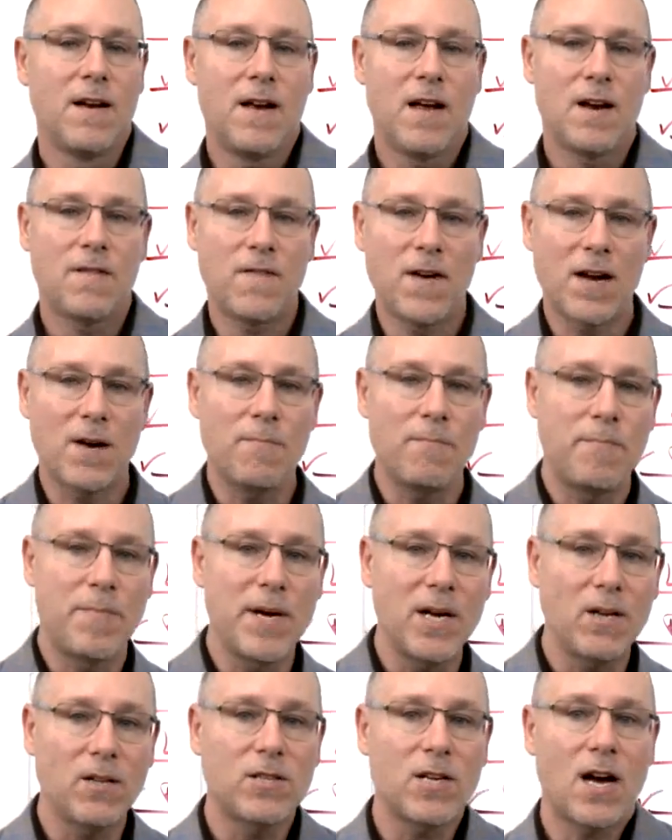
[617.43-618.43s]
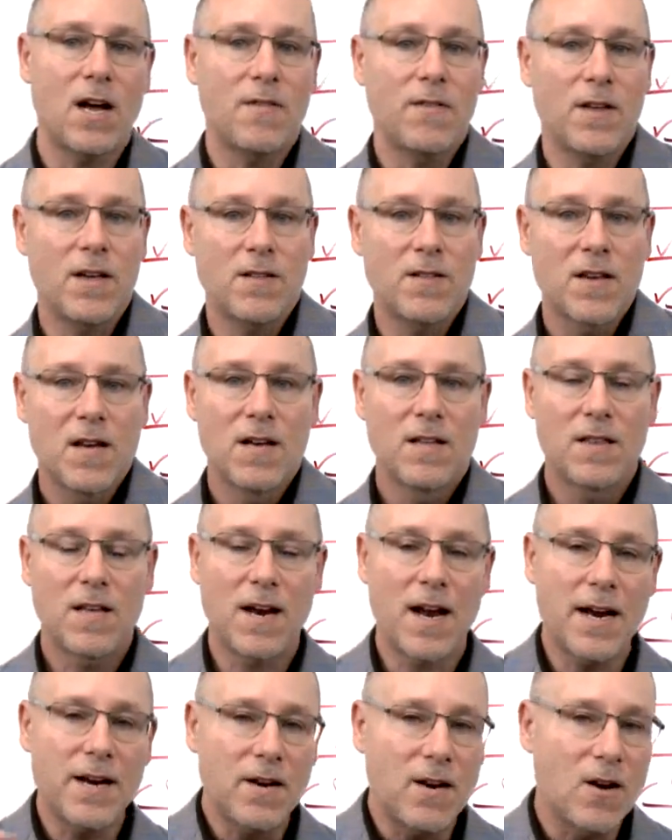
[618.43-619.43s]
And if I can build on this, then
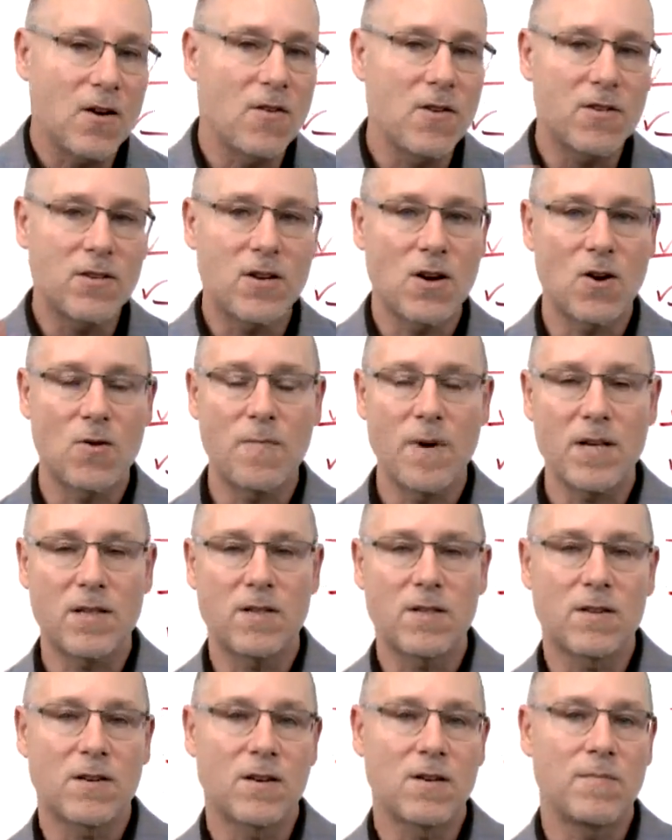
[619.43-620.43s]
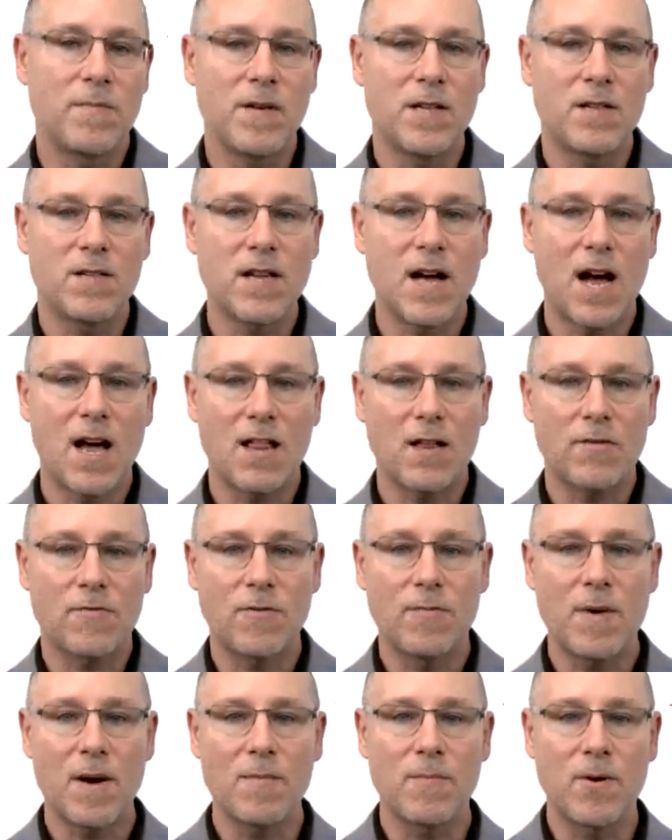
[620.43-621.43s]
I know this code base is going to be solid.
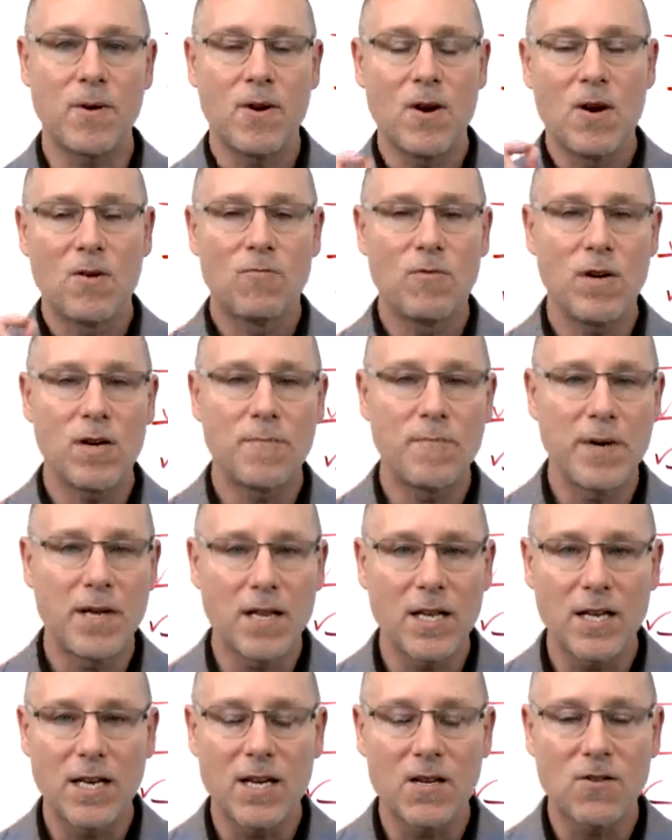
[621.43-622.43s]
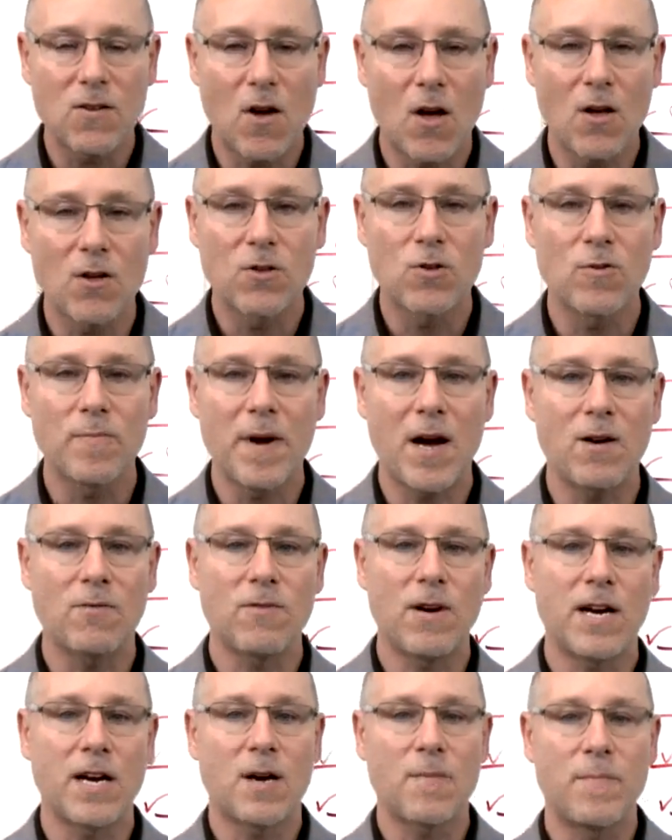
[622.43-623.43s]
Remember, readability is also about
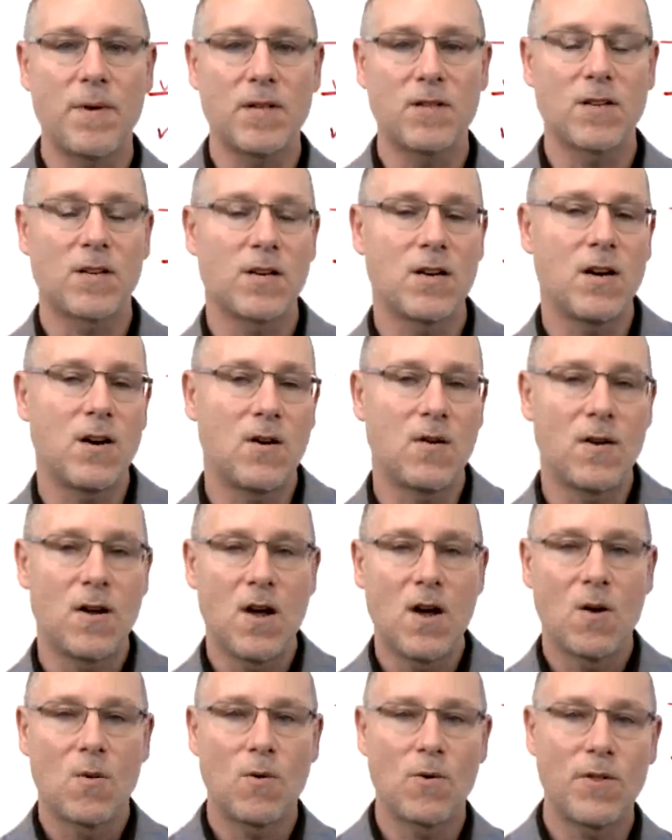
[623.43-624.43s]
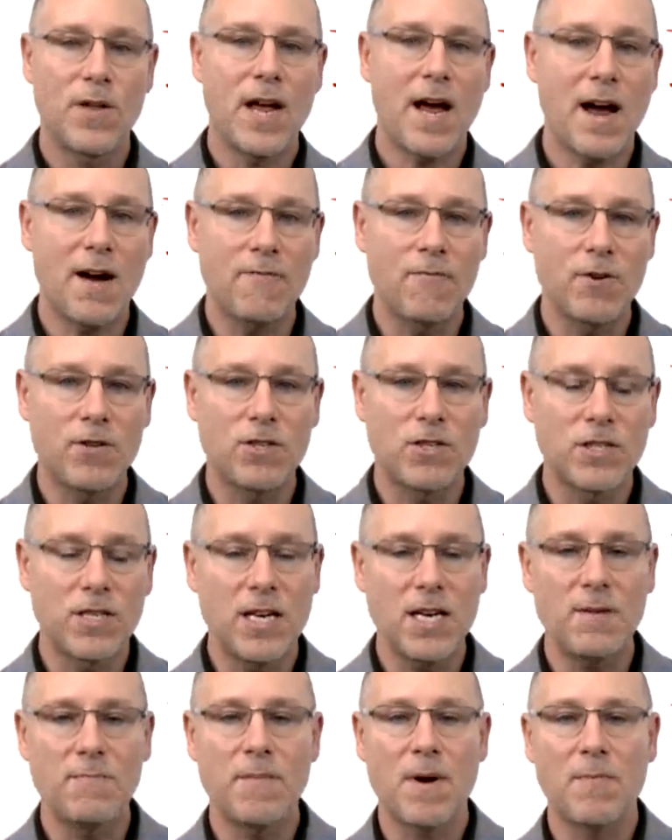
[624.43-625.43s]
writing a piece of code where the average
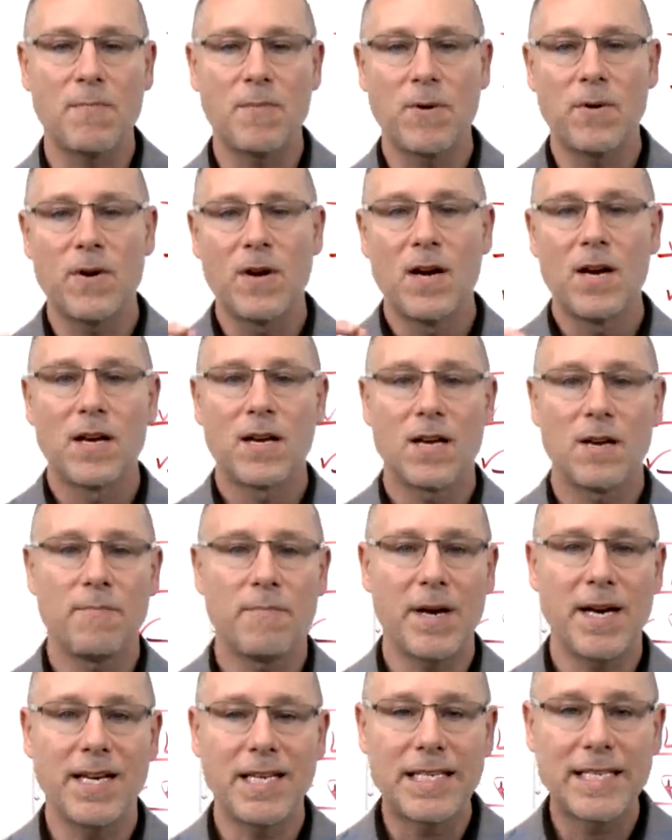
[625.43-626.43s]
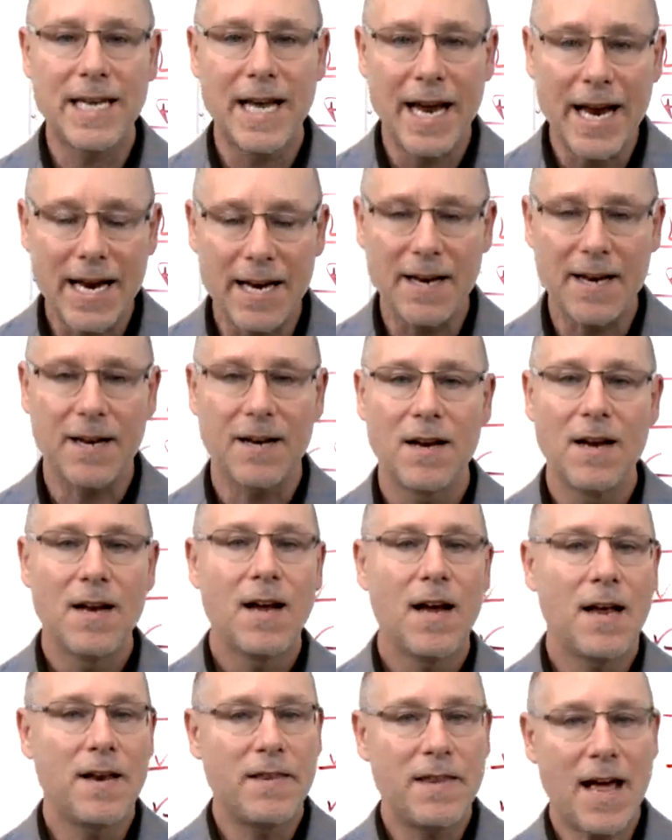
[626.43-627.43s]
team member can maintain it.
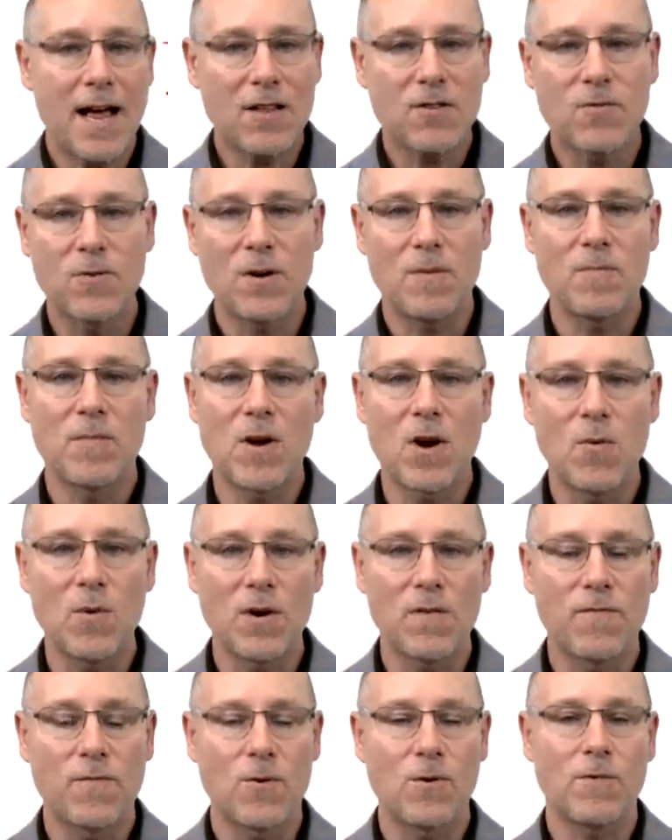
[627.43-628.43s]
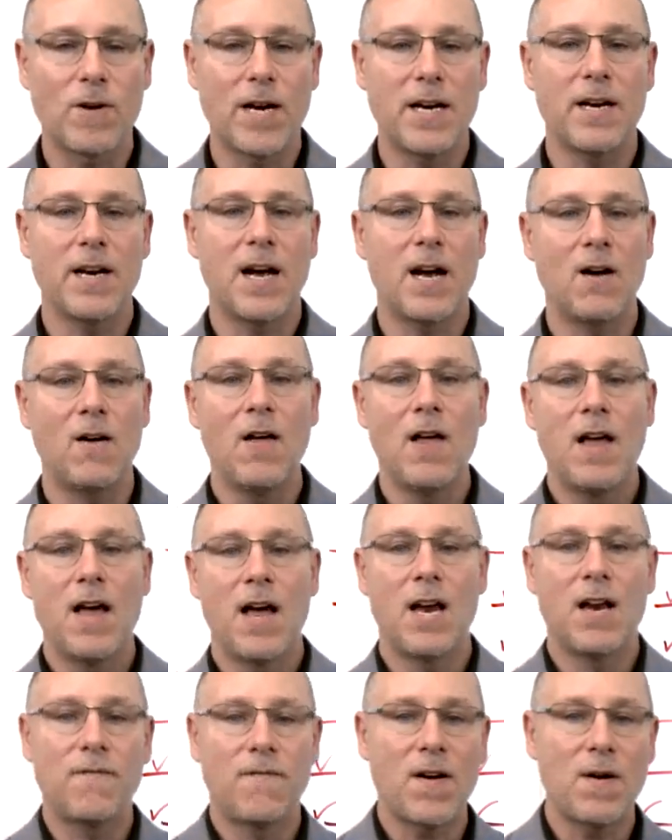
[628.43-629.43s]
And that's what I'm going for right now.
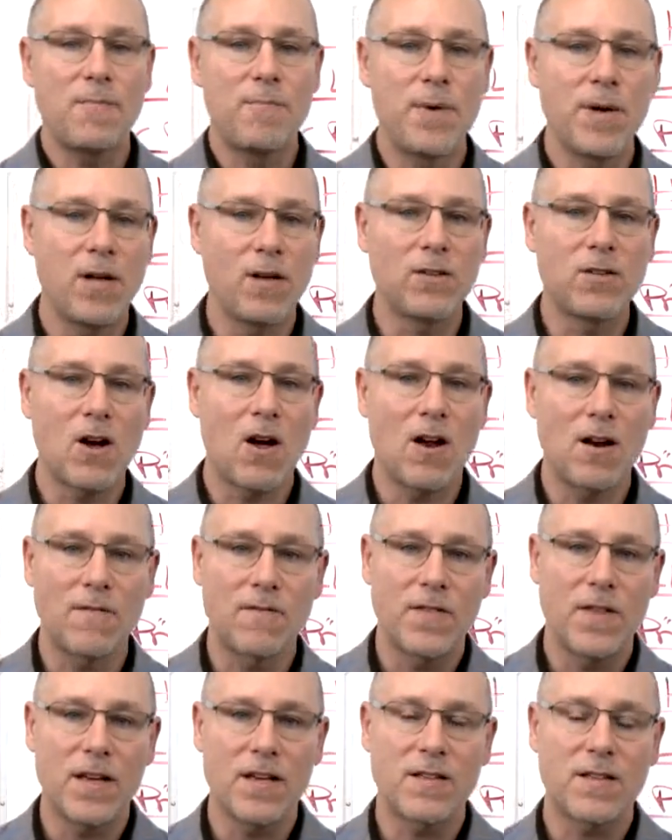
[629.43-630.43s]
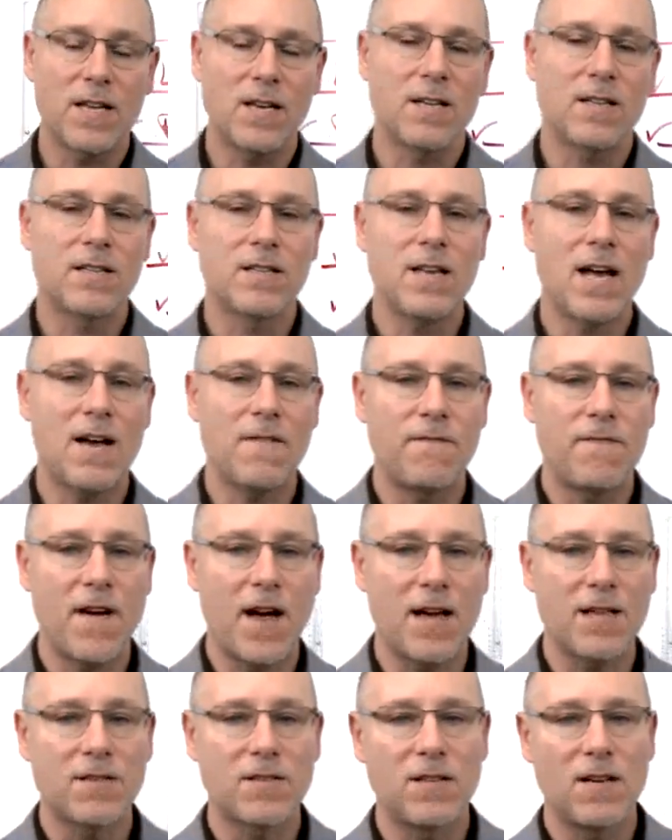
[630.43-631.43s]
And if I build all of this and it's not
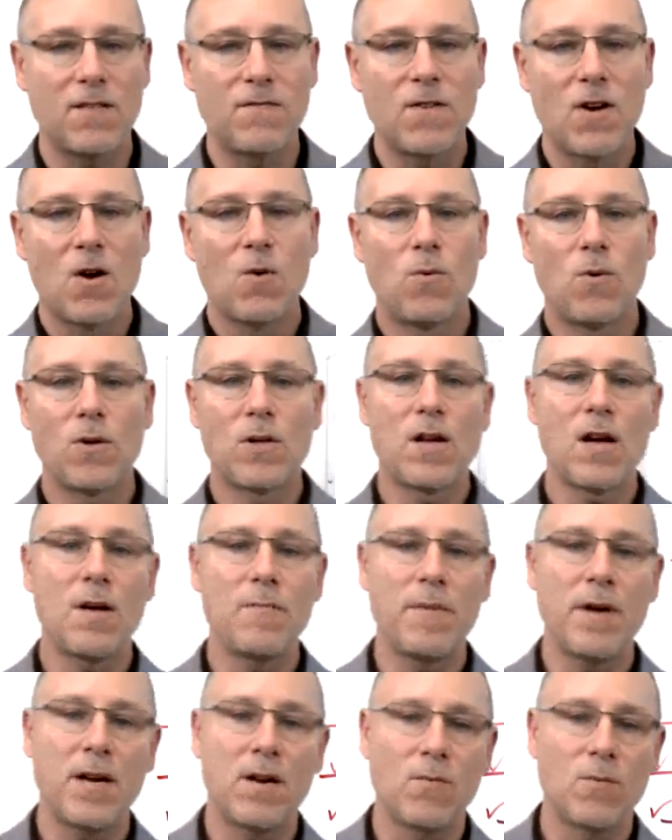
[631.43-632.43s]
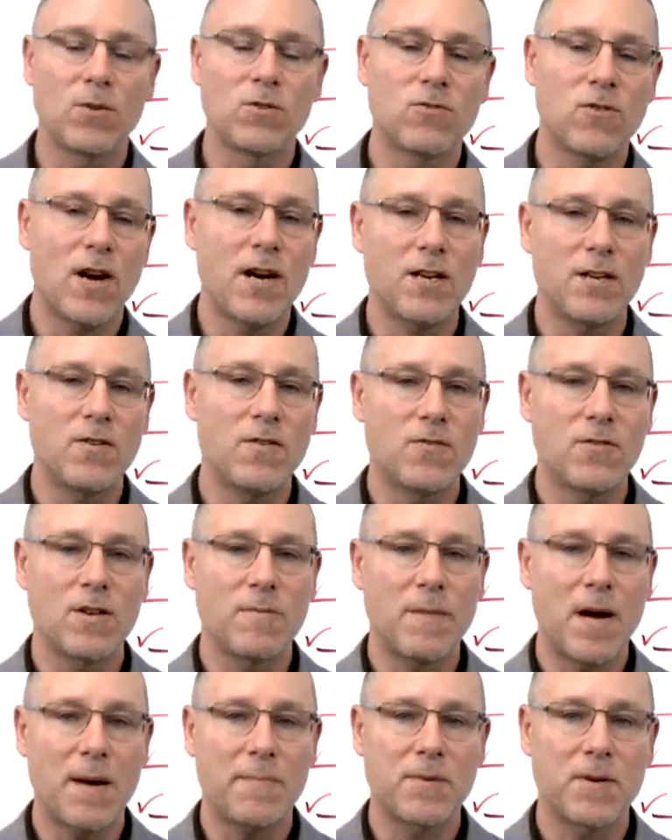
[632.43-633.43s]
fast enough, we'll come in and we'll try to do some
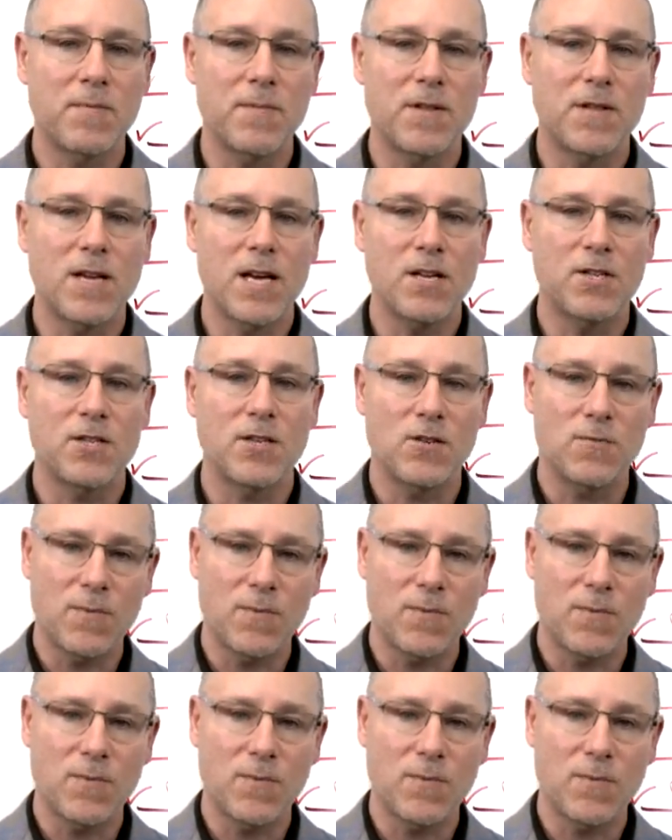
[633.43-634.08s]
optimizations.